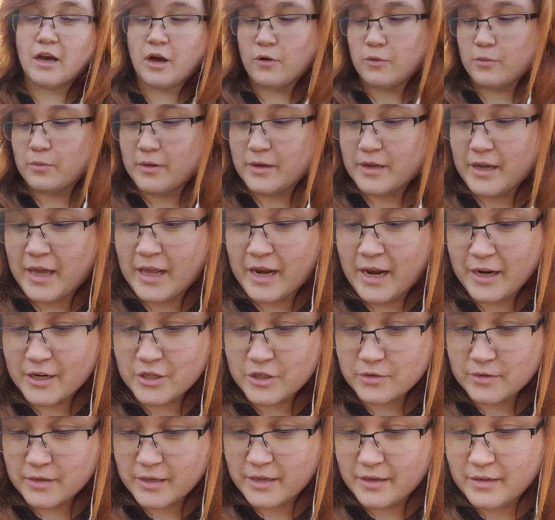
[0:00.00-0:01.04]
Oh, and
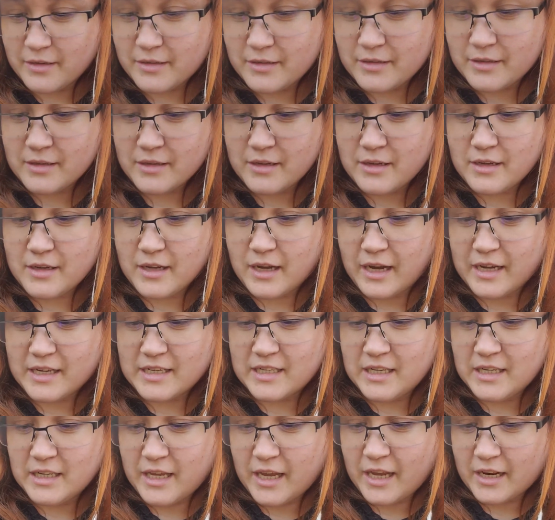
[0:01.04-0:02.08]
actually, I
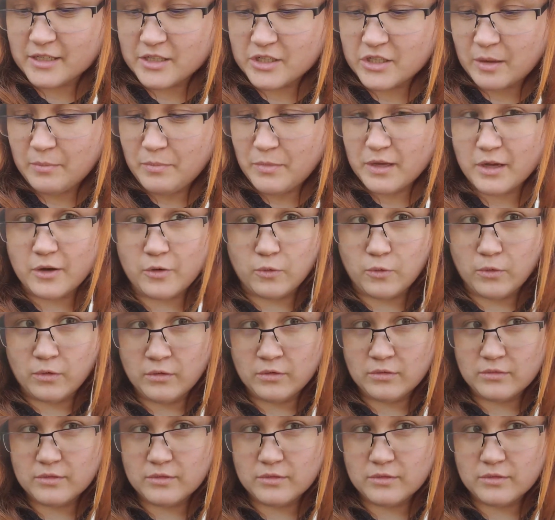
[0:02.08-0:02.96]
did catch something cool.